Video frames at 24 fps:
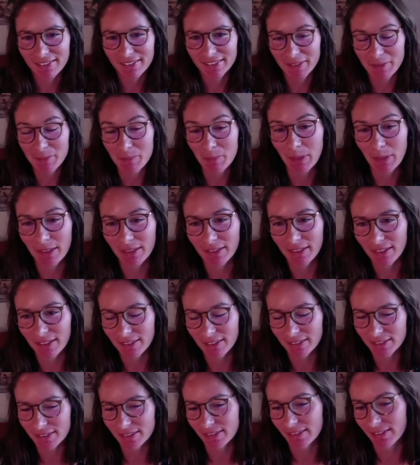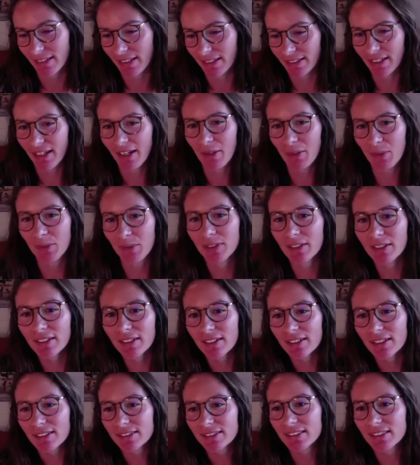impact has, like how
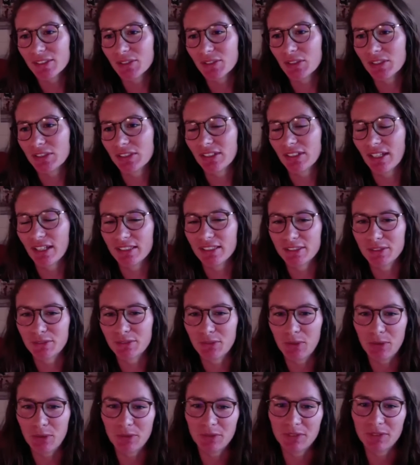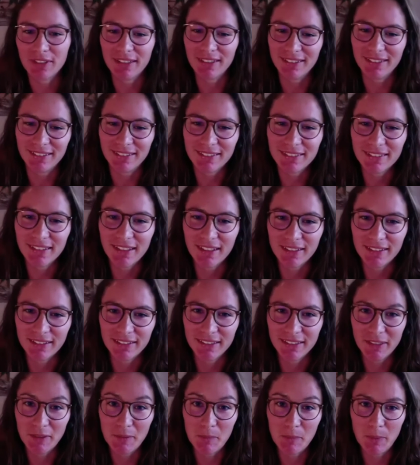situation has evolved and
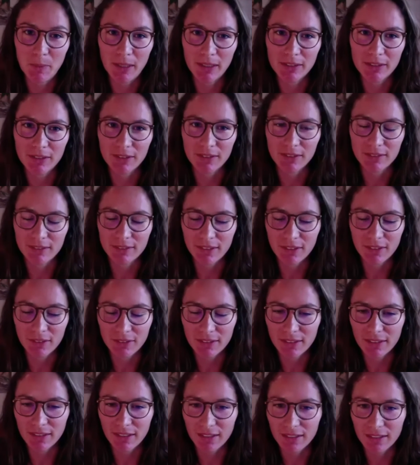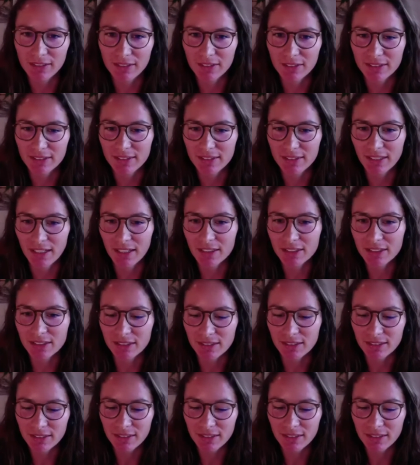the impact on the ICRC's action.